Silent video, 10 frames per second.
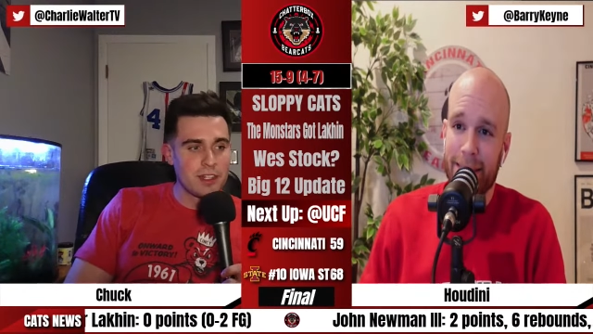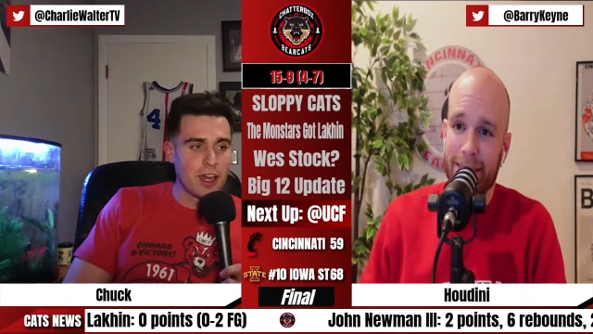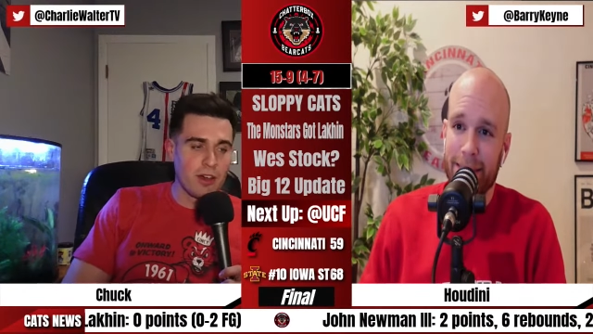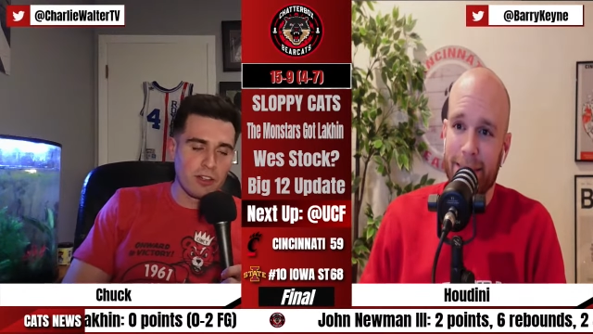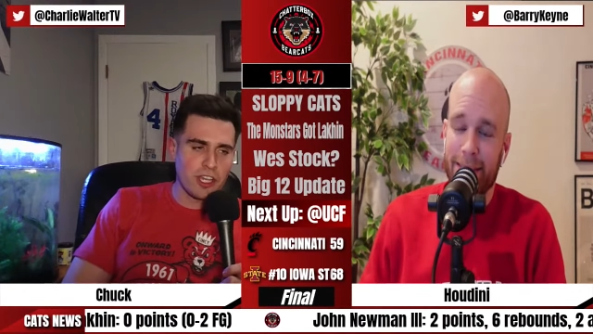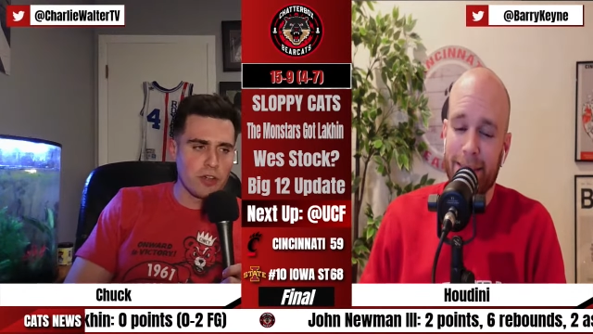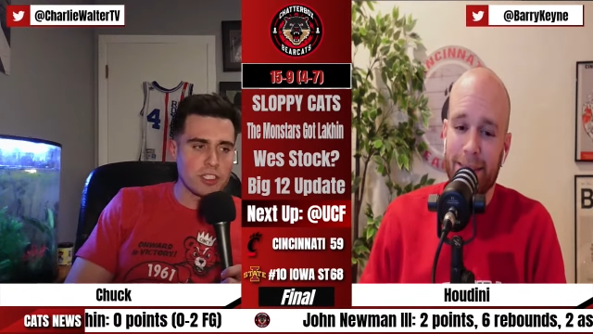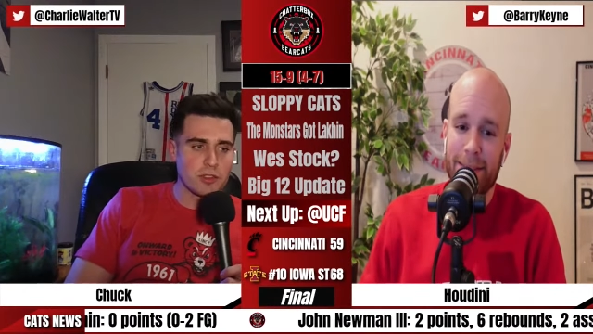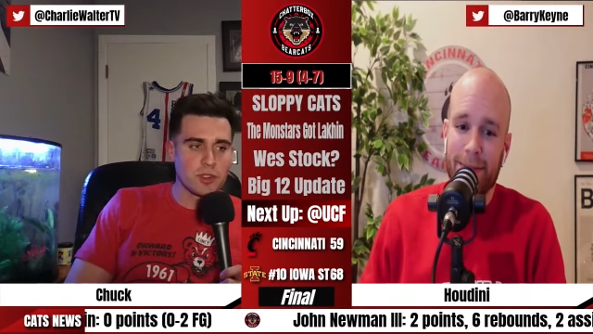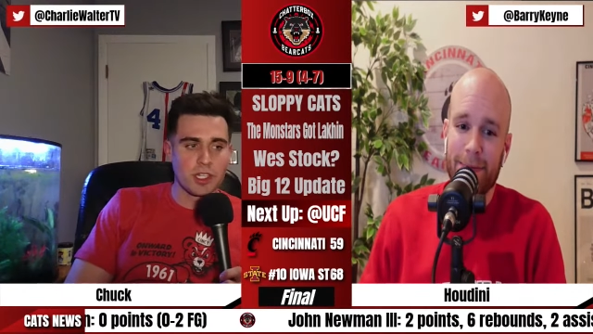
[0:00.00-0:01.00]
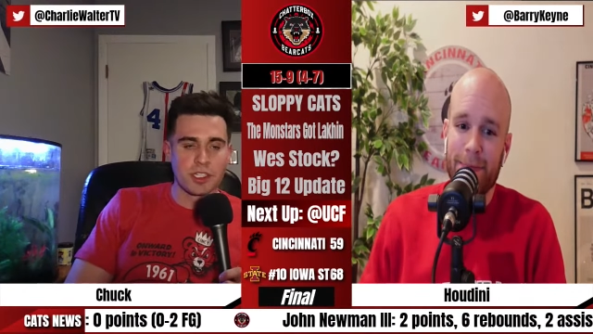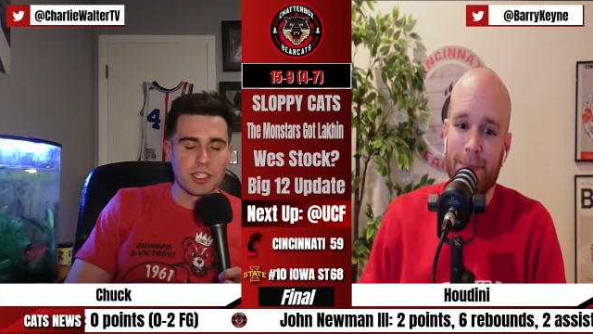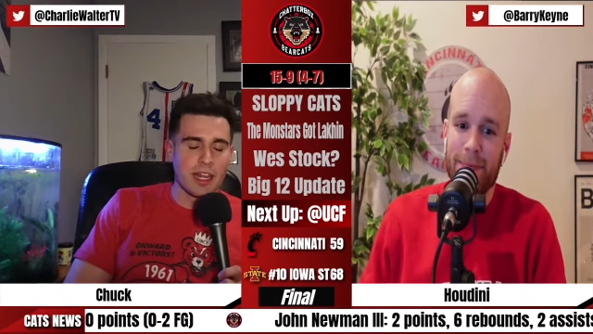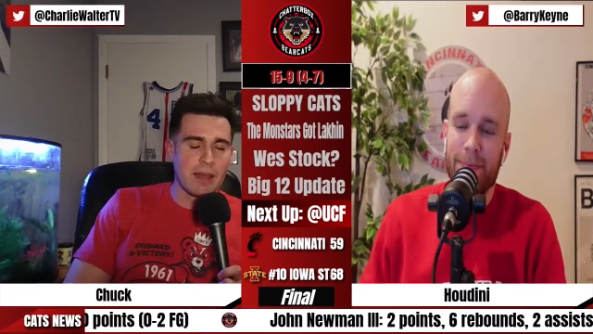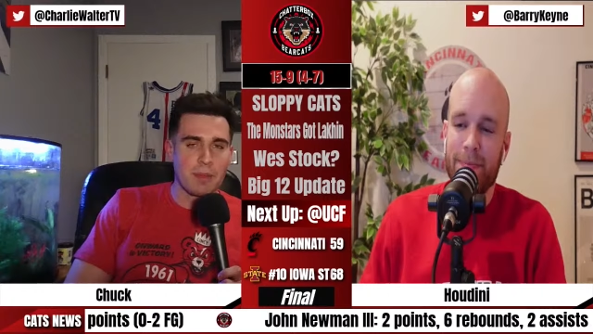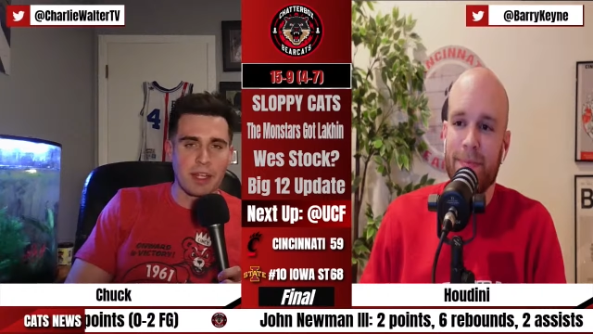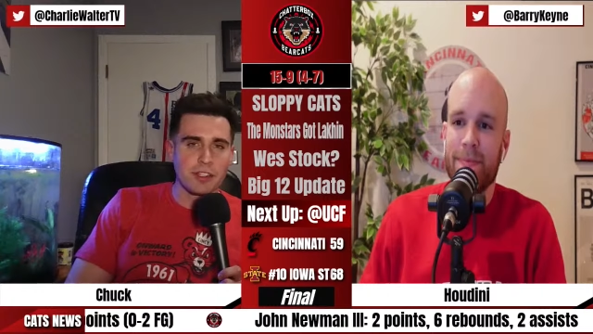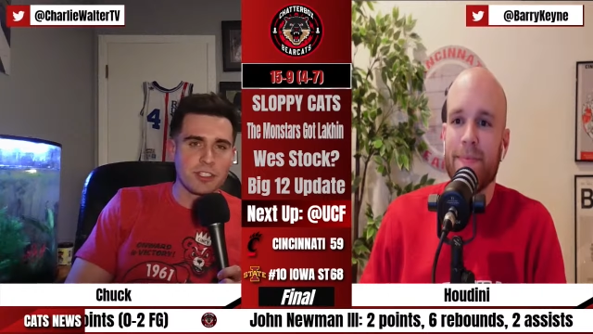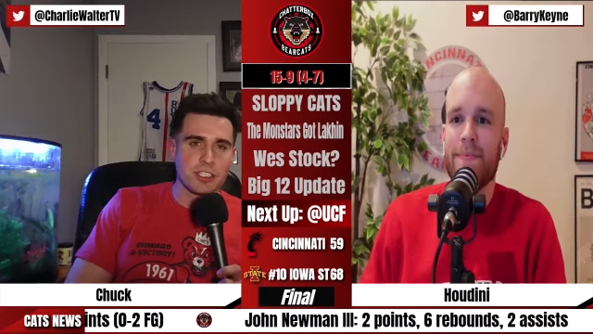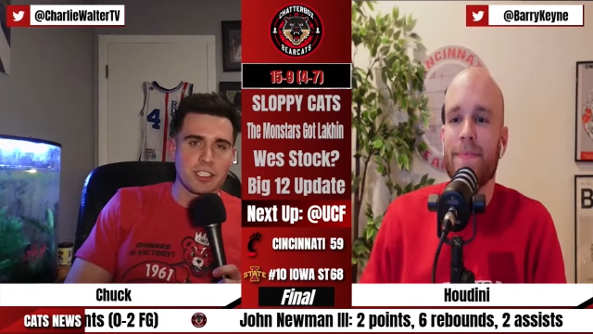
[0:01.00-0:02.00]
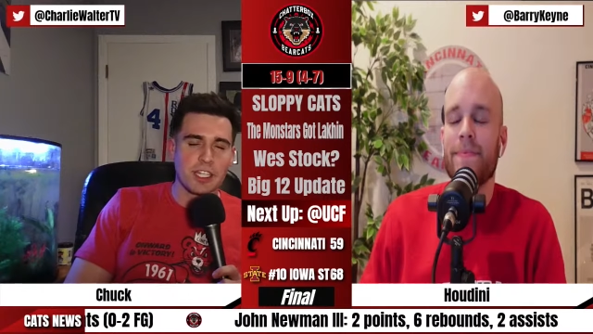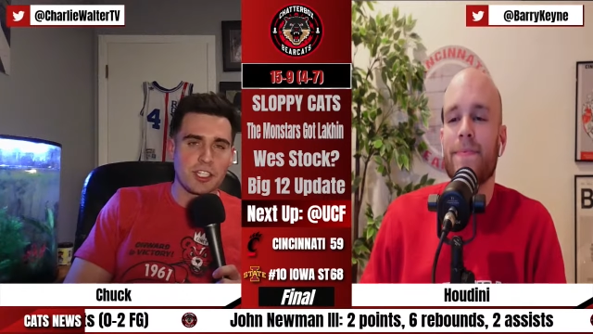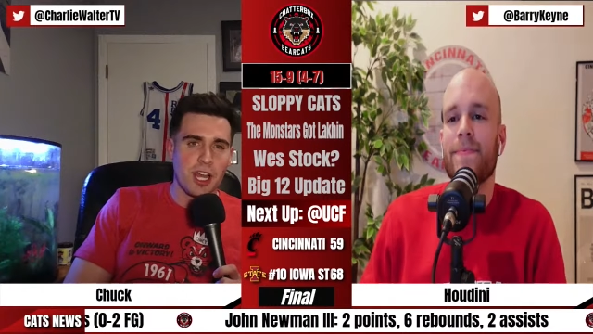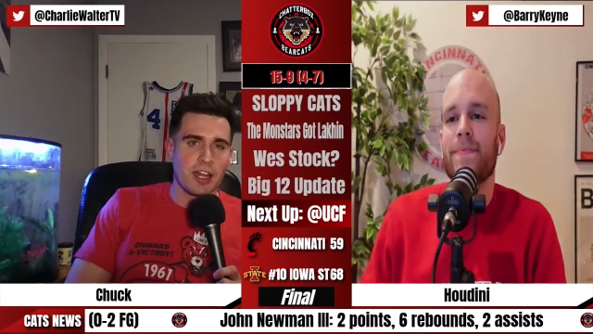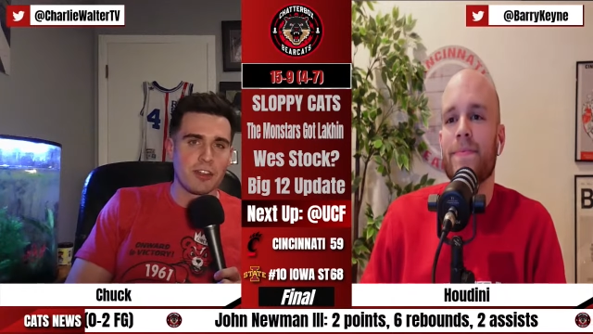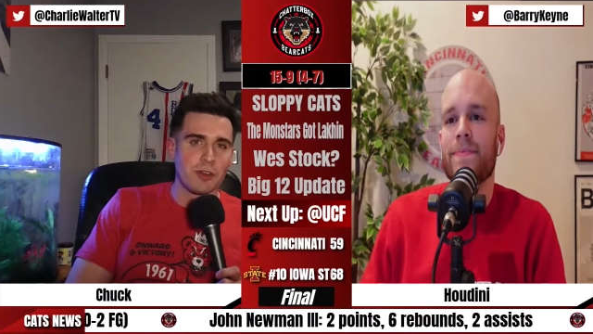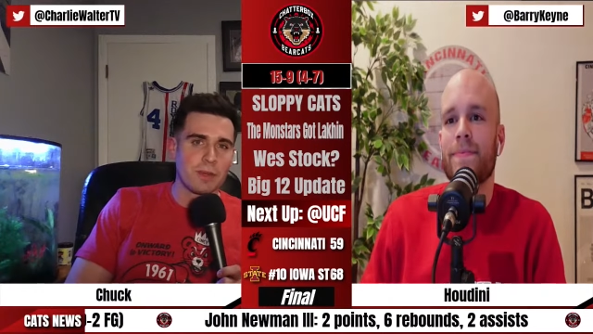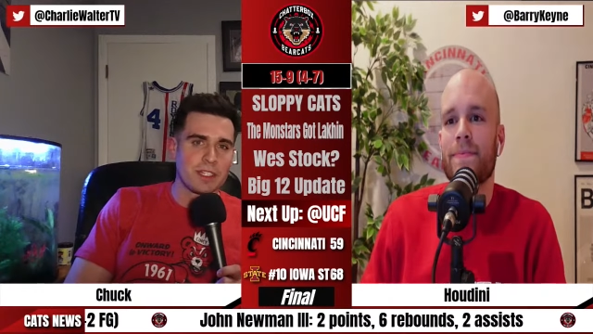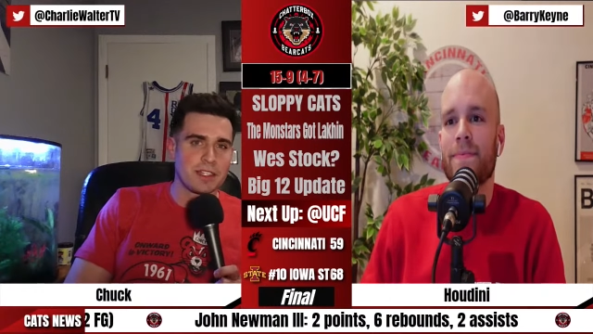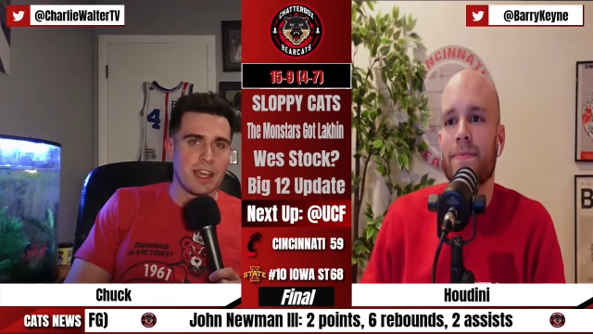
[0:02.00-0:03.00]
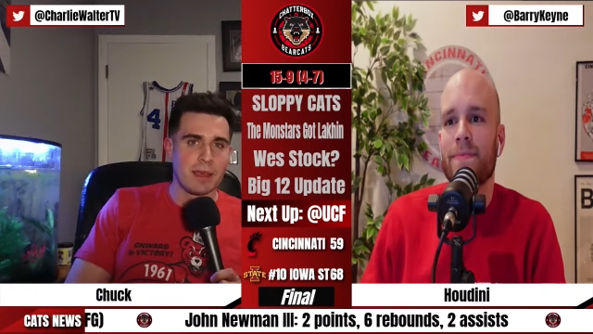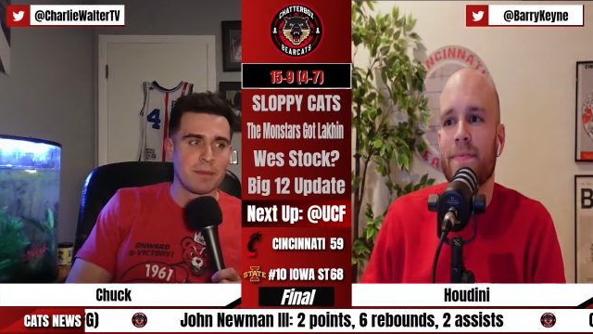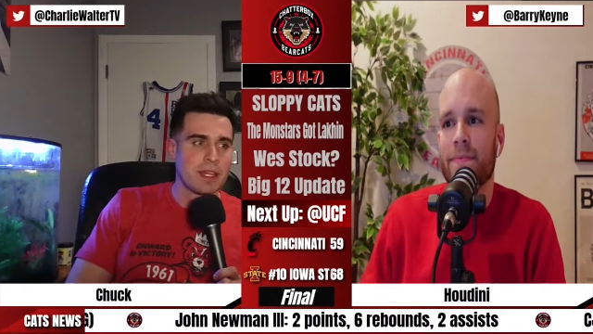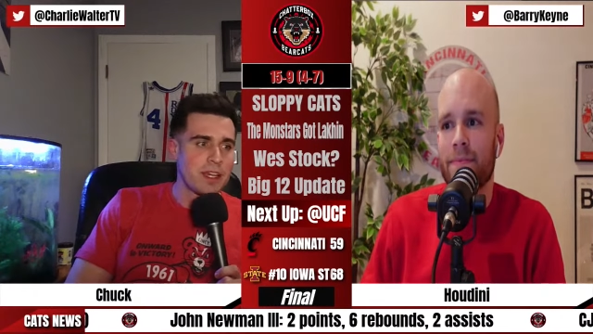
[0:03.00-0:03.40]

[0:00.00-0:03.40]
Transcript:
Speaker 1: You know, Lukošius was good tonight, but I usually say John Newman's name.